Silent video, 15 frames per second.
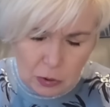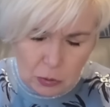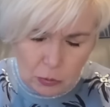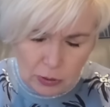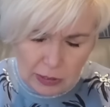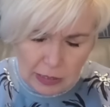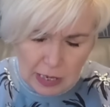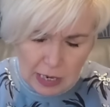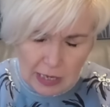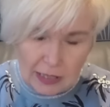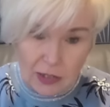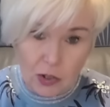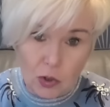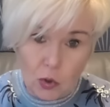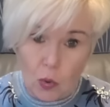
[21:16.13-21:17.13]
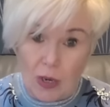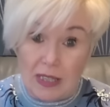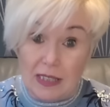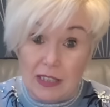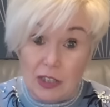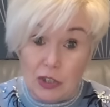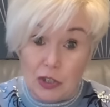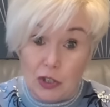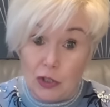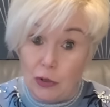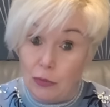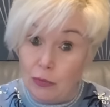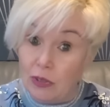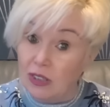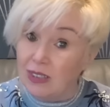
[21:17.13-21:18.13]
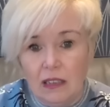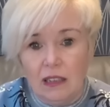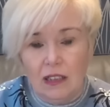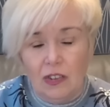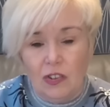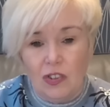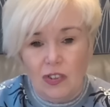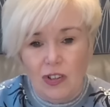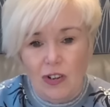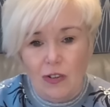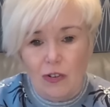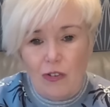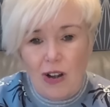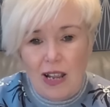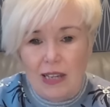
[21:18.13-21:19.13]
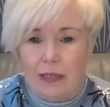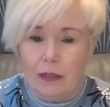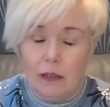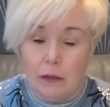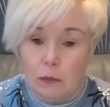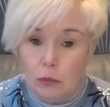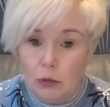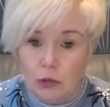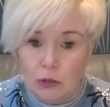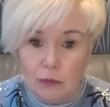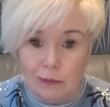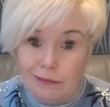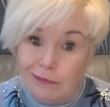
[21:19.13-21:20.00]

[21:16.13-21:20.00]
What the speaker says: to a size 22. So not great, but